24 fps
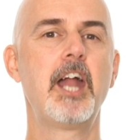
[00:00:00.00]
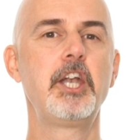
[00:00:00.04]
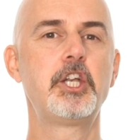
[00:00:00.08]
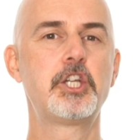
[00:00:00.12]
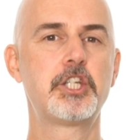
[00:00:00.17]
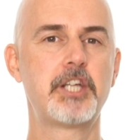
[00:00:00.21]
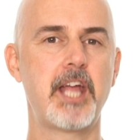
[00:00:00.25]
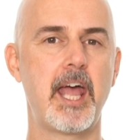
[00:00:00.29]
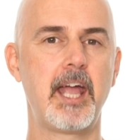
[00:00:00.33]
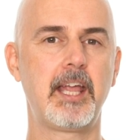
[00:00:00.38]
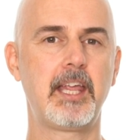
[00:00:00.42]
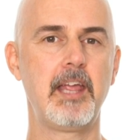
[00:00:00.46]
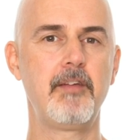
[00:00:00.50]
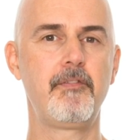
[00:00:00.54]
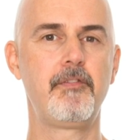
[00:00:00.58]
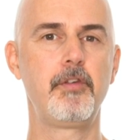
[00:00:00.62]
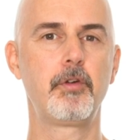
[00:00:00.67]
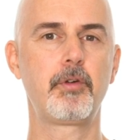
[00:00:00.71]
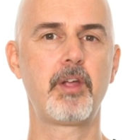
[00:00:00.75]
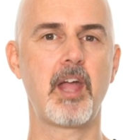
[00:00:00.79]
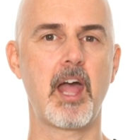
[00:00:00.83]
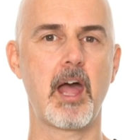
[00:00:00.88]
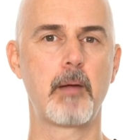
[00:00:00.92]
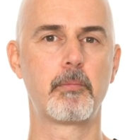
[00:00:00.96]
and check if
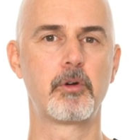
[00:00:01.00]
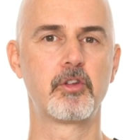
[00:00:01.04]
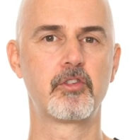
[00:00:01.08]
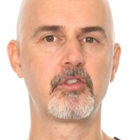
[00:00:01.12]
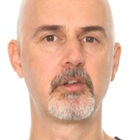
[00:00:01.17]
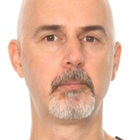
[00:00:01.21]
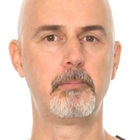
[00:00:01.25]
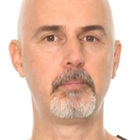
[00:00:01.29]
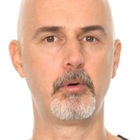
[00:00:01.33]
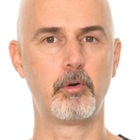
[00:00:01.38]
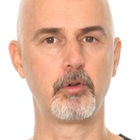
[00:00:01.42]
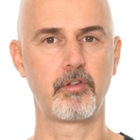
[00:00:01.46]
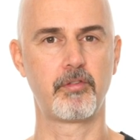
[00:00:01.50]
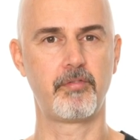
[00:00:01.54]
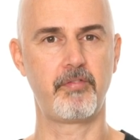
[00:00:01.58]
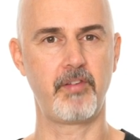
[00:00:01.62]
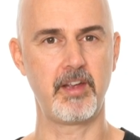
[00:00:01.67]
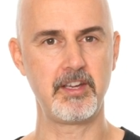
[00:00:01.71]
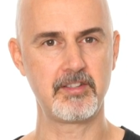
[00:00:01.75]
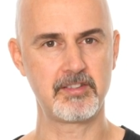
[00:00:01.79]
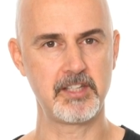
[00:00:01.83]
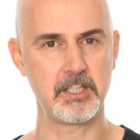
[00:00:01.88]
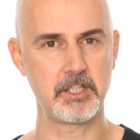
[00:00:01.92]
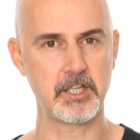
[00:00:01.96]
your camera supports
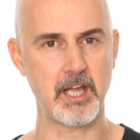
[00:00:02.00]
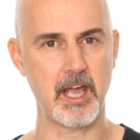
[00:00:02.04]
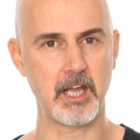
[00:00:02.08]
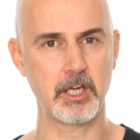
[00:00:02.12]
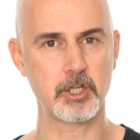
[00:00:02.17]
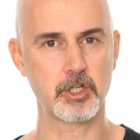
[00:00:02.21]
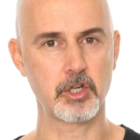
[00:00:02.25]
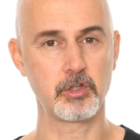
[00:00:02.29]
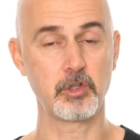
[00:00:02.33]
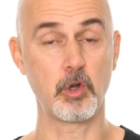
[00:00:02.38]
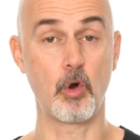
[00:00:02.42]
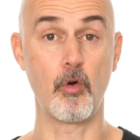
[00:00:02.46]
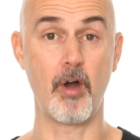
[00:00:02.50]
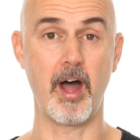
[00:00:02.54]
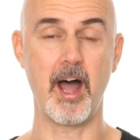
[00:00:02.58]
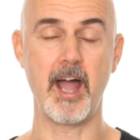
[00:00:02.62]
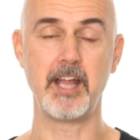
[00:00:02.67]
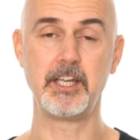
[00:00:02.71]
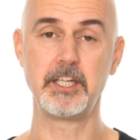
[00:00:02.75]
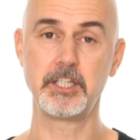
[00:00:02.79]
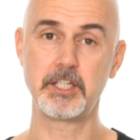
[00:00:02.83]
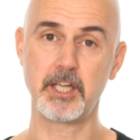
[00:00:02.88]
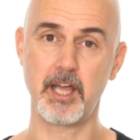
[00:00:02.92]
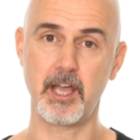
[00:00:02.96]
face detection or
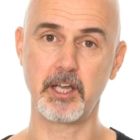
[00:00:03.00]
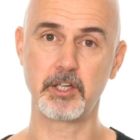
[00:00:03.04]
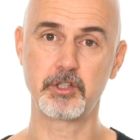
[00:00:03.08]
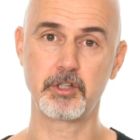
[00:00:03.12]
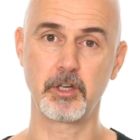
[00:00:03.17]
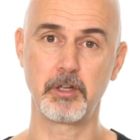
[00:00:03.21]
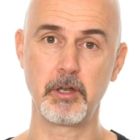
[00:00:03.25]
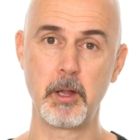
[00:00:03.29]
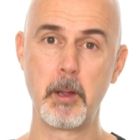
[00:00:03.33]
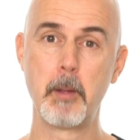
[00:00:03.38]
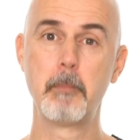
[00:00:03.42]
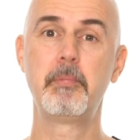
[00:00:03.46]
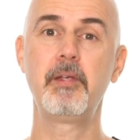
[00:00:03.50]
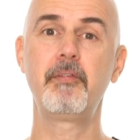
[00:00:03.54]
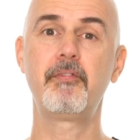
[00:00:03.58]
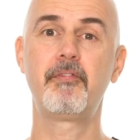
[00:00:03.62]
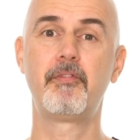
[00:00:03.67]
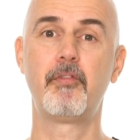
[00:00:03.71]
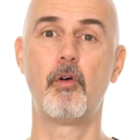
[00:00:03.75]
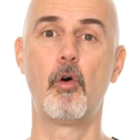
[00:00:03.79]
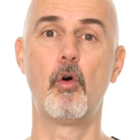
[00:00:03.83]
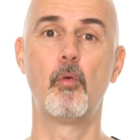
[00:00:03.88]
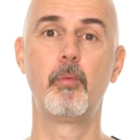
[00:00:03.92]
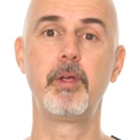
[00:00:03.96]
eye detection
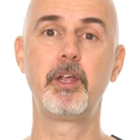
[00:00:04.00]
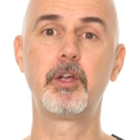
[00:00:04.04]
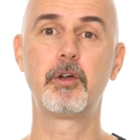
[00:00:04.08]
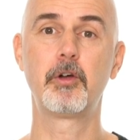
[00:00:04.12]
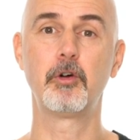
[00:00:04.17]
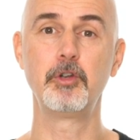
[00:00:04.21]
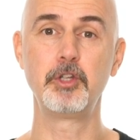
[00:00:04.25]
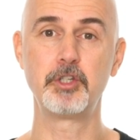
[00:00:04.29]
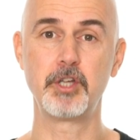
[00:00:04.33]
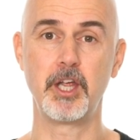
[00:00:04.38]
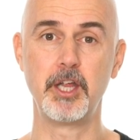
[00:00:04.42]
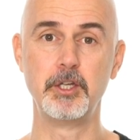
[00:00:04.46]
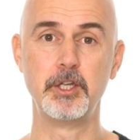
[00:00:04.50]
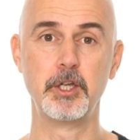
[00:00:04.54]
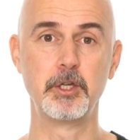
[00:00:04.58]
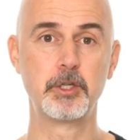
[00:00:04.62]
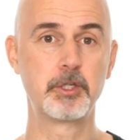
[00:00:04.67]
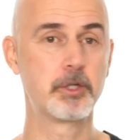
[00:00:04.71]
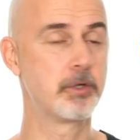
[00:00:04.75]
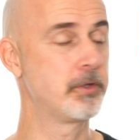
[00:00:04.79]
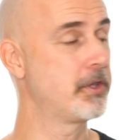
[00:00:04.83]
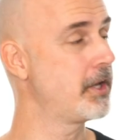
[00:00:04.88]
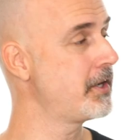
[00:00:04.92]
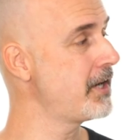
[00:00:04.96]
before we continue
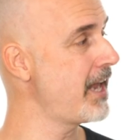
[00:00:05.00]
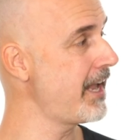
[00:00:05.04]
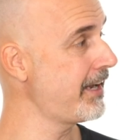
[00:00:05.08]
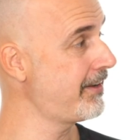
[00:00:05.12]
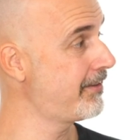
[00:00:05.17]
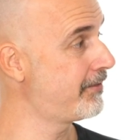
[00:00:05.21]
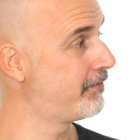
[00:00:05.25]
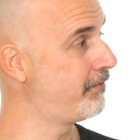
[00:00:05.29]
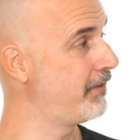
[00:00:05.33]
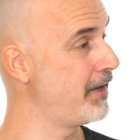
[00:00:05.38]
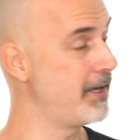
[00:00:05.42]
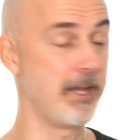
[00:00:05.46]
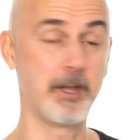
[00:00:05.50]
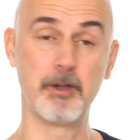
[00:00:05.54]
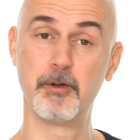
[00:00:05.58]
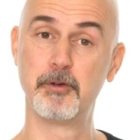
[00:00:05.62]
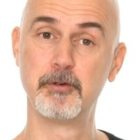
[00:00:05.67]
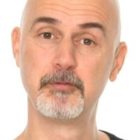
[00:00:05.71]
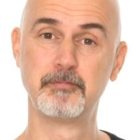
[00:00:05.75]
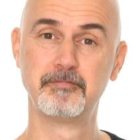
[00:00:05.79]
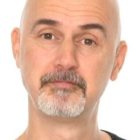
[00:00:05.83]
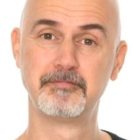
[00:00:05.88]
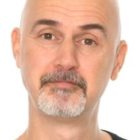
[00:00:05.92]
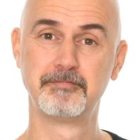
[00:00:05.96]
to the next
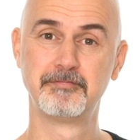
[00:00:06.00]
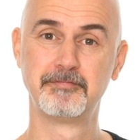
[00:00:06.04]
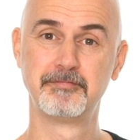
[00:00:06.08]
video.